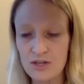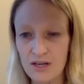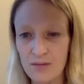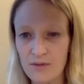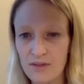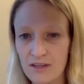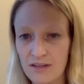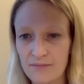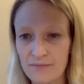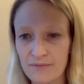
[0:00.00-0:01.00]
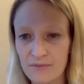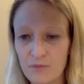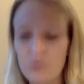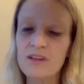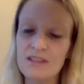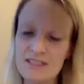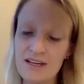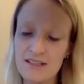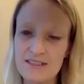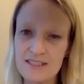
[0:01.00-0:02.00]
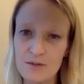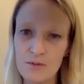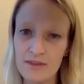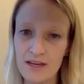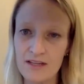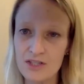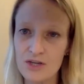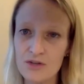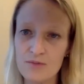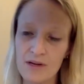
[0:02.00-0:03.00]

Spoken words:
and I'm really excited to see what that shows.